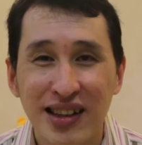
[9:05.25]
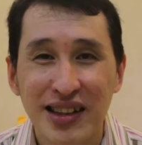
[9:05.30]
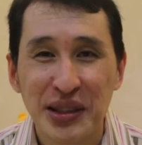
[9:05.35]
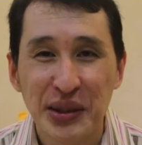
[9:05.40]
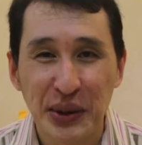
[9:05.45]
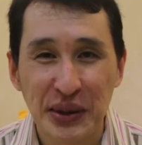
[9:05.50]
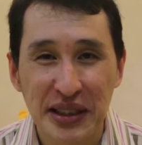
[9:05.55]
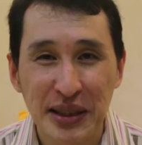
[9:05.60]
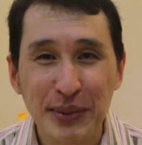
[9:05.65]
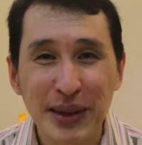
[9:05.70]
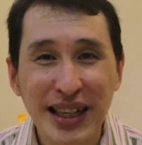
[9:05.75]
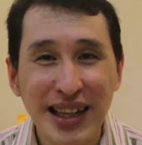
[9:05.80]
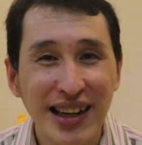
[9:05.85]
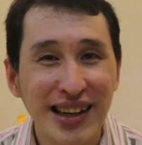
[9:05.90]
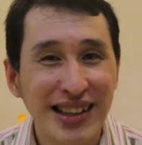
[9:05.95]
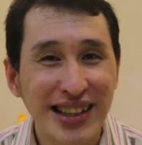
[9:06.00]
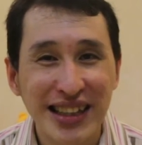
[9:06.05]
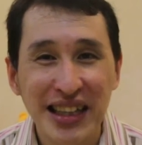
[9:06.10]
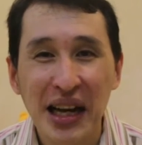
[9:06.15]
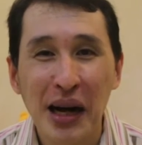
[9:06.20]
So
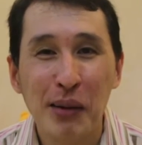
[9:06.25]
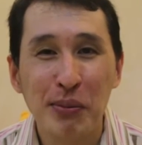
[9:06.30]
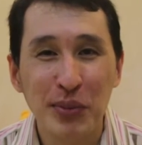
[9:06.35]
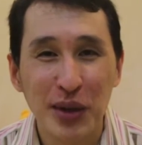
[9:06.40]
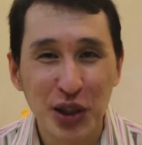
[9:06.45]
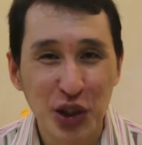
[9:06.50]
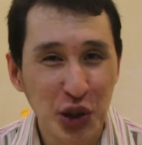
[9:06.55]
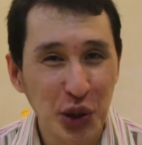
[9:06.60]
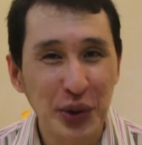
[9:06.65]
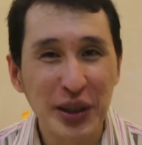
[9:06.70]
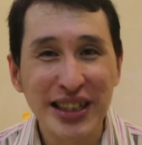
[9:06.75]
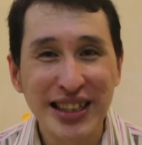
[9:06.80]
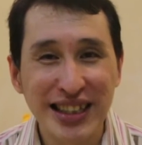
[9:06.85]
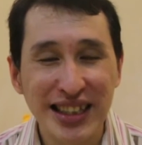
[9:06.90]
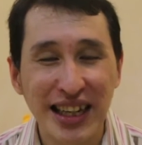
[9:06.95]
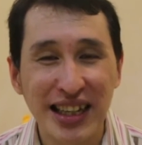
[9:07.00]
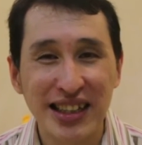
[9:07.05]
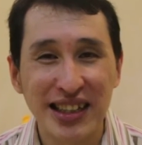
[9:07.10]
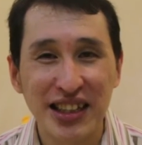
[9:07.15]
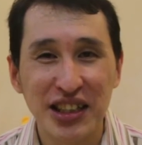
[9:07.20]
similarly, a maturing
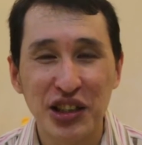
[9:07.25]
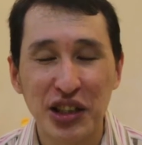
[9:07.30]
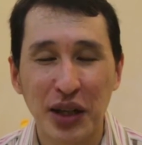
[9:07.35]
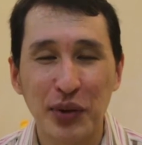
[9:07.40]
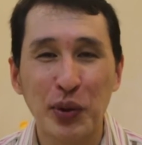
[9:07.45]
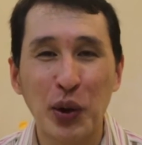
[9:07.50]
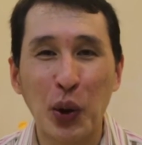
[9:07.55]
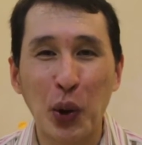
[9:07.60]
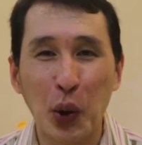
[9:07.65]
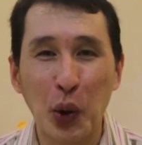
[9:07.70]
ENTJ will